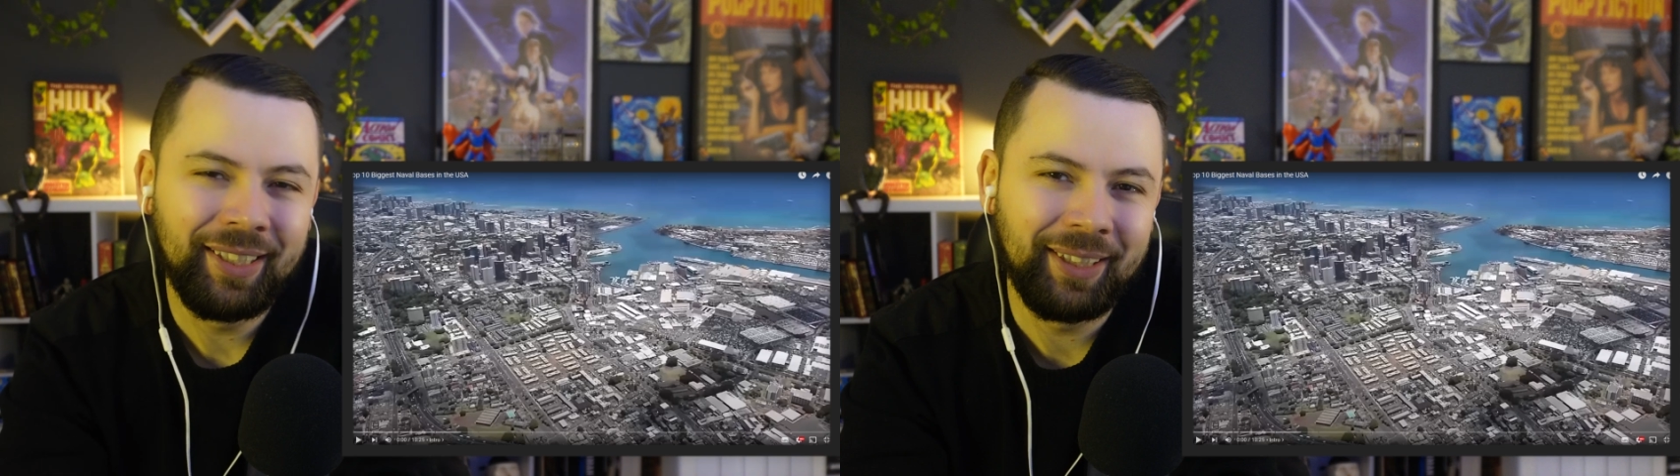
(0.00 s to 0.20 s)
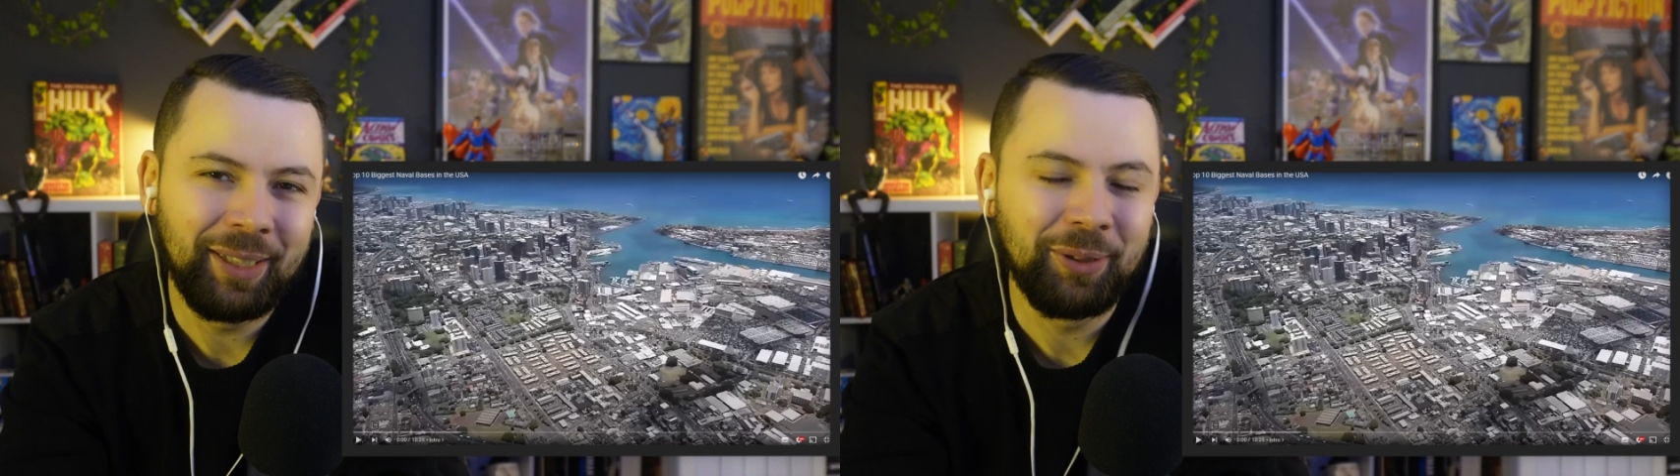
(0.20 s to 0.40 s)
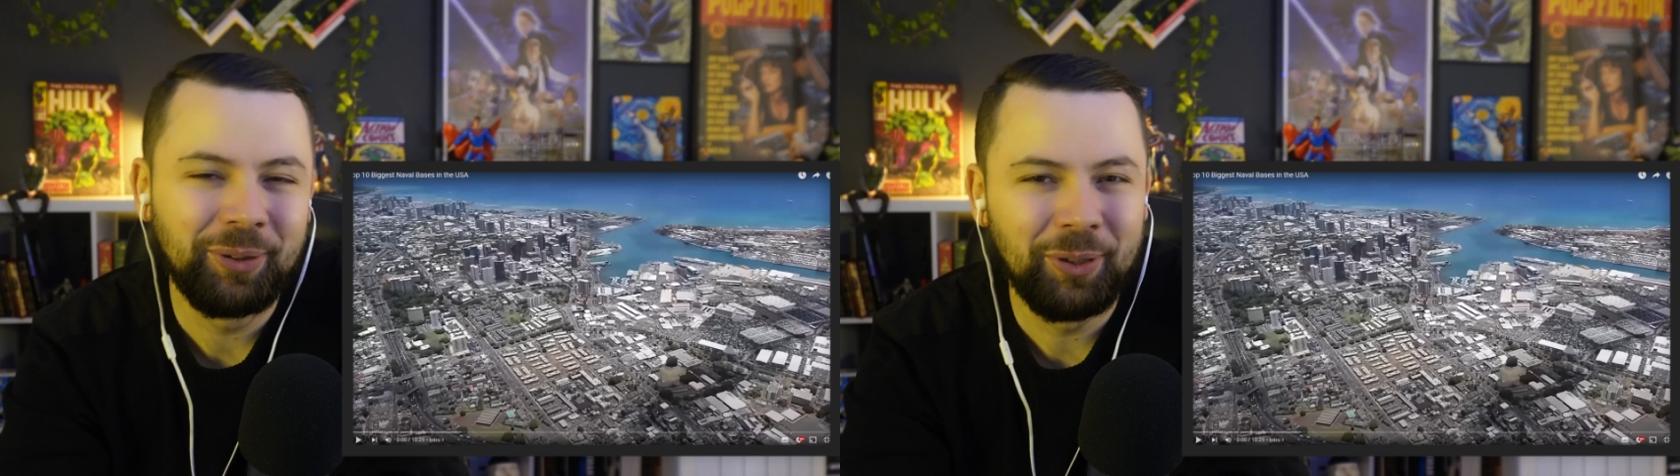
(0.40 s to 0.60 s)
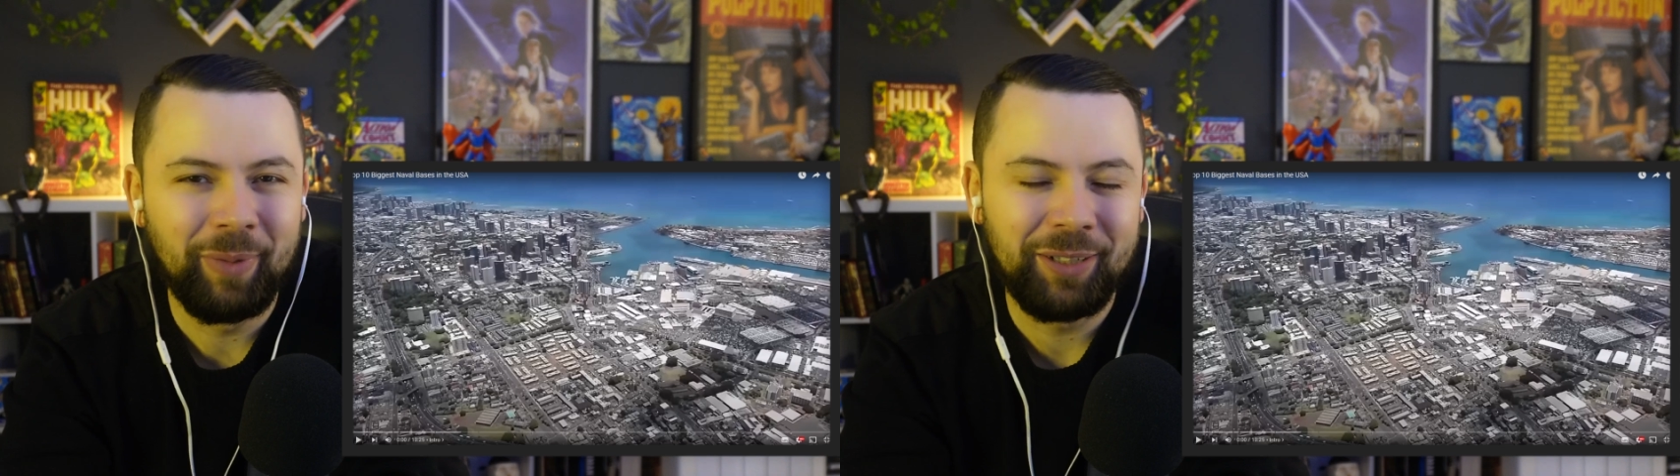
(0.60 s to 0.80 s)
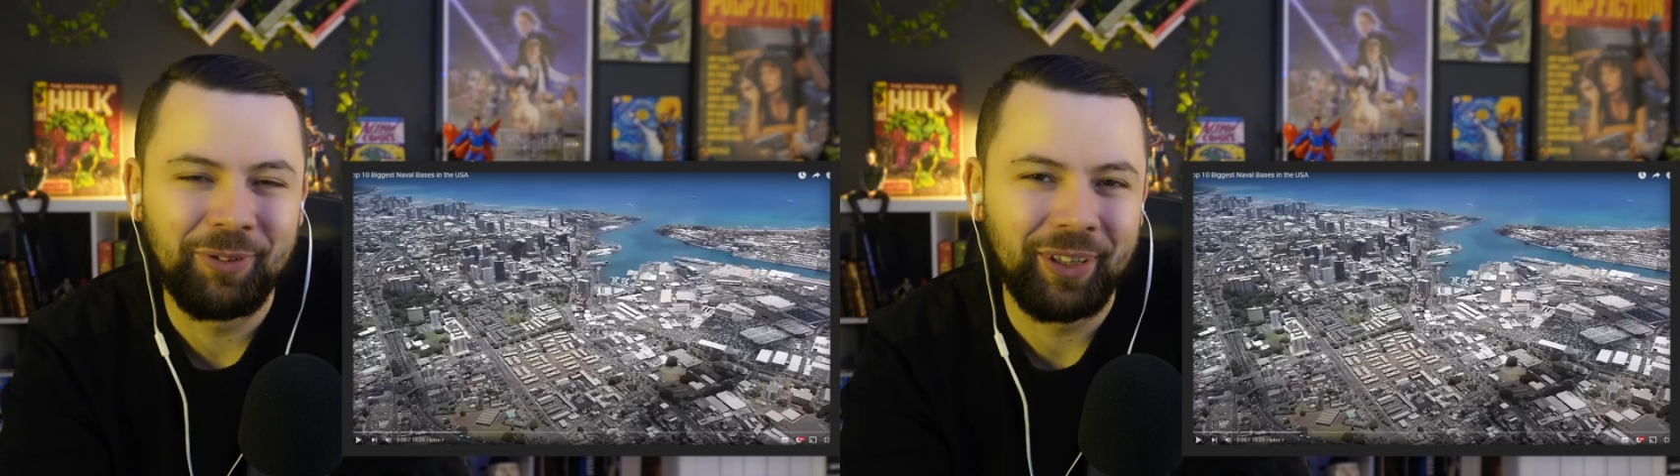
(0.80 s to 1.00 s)
thank you so
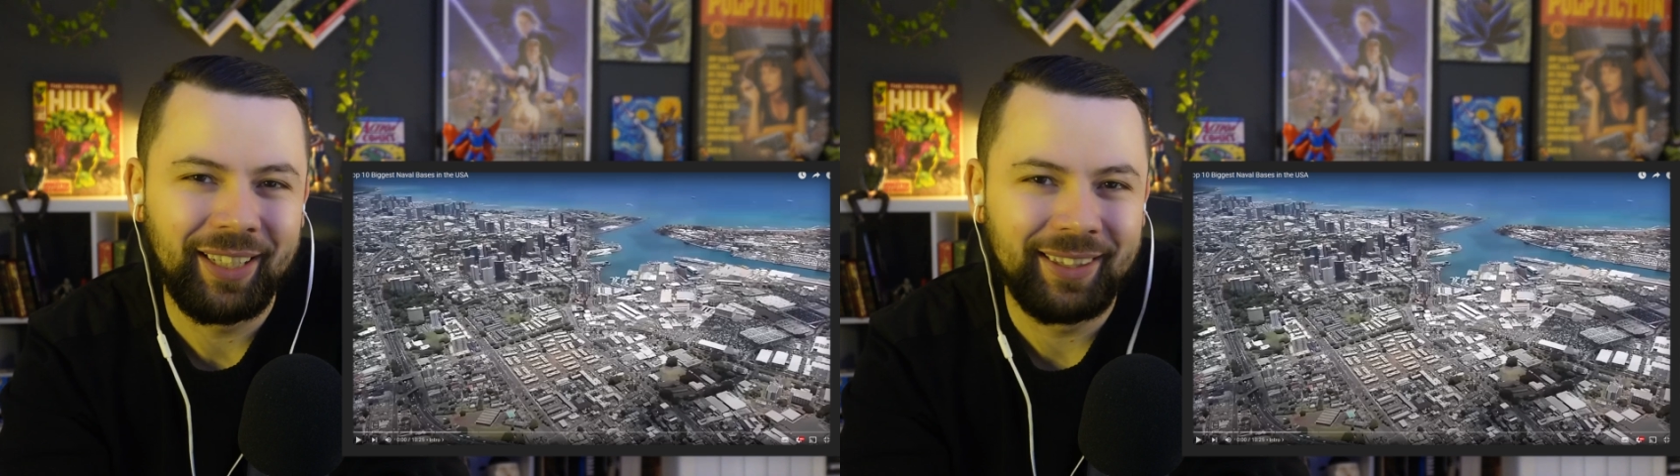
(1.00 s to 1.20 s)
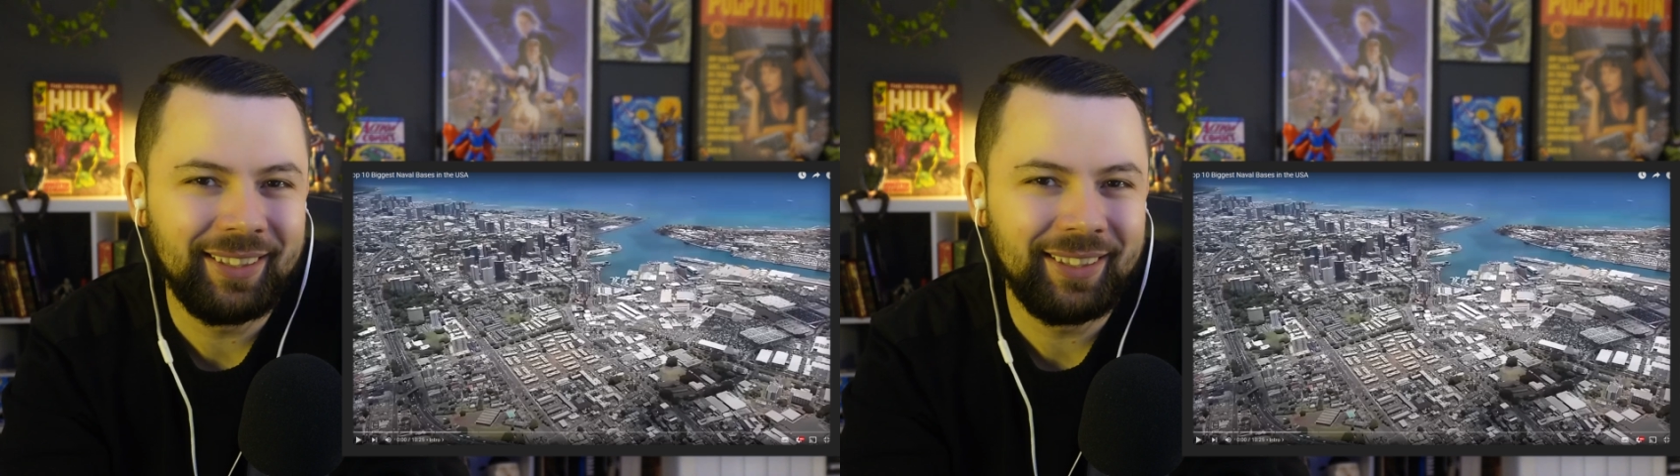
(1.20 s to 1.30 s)
much for that.